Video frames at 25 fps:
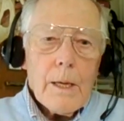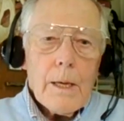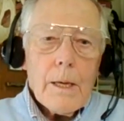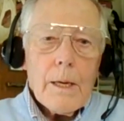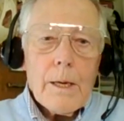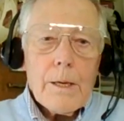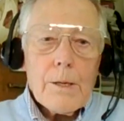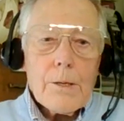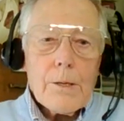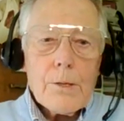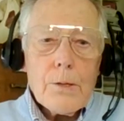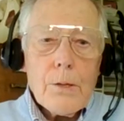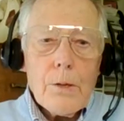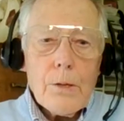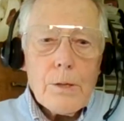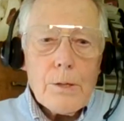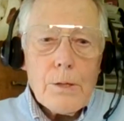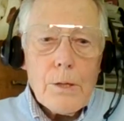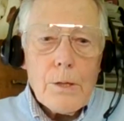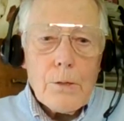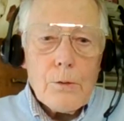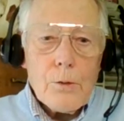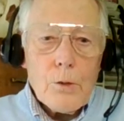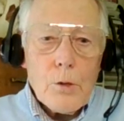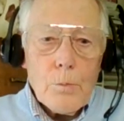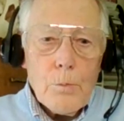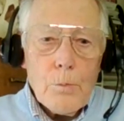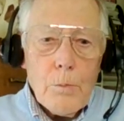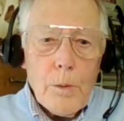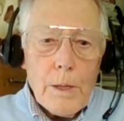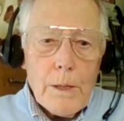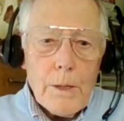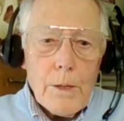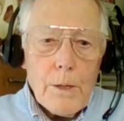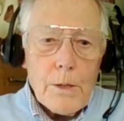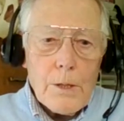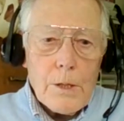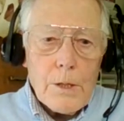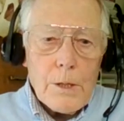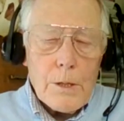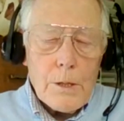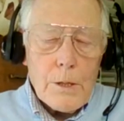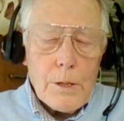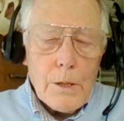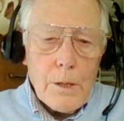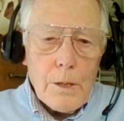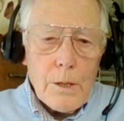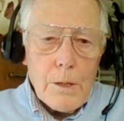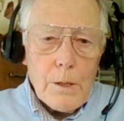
There's a tremendous